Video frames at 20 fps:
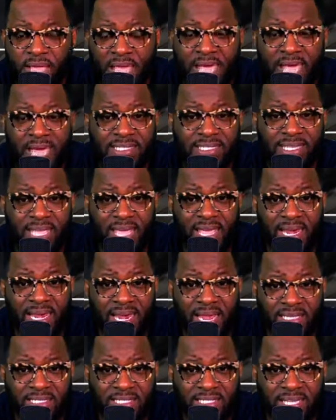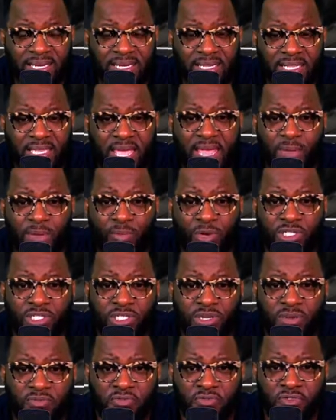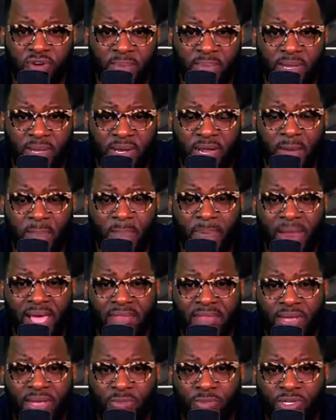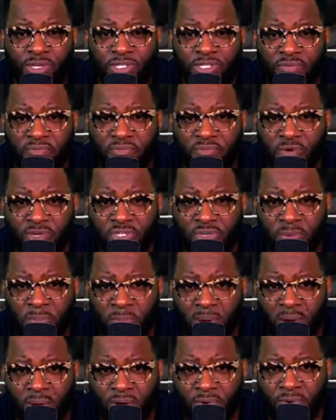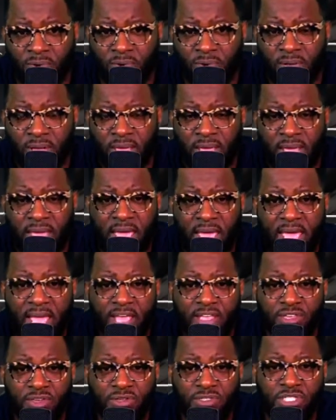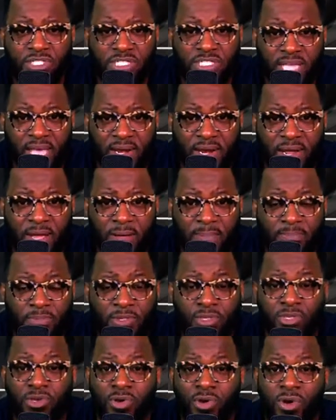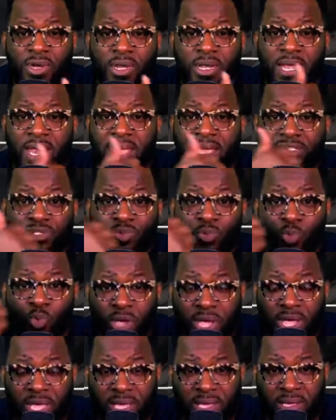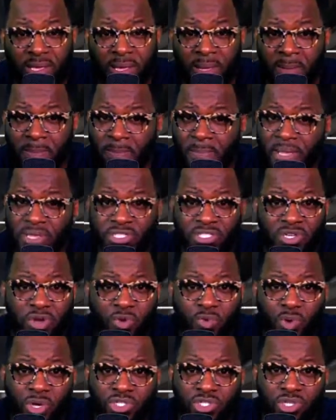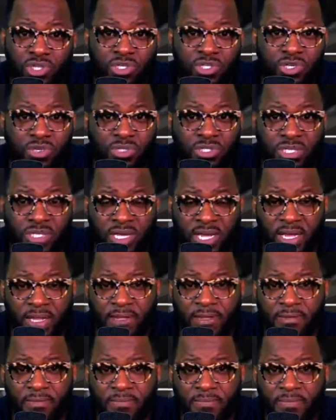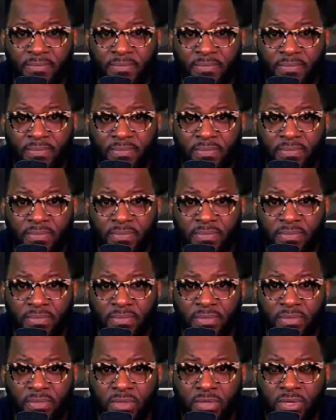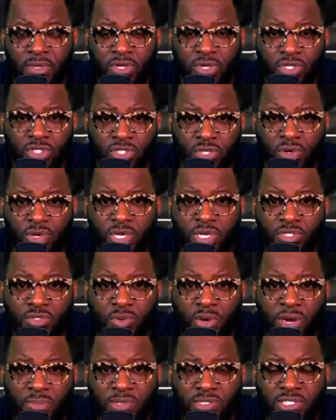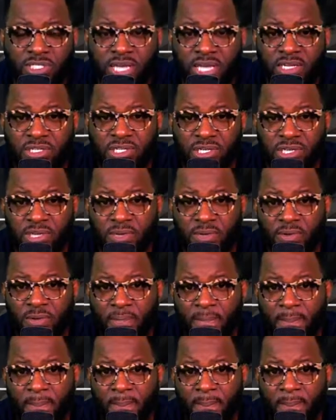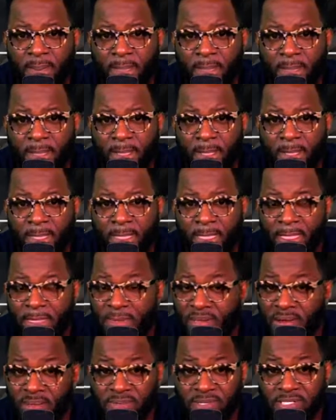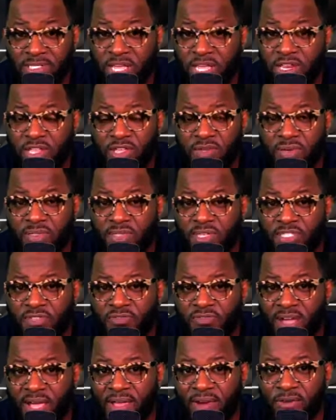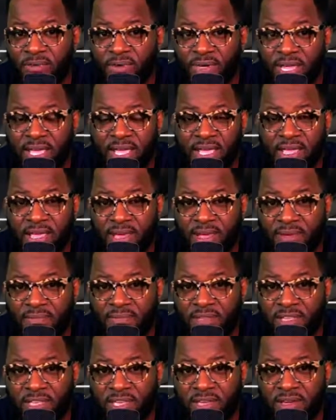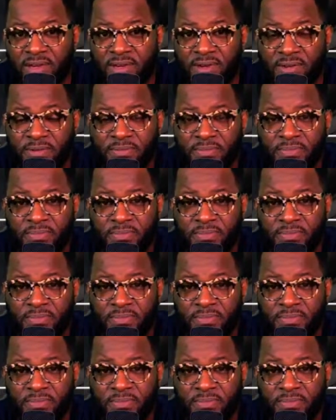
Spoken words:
as a lesson, gain wisdom from it, apply that wisdom for tomorrow, and you set up your next week based on what you do today. So here's what I'm going to say to you. I'm going to say to you in this final day of the year,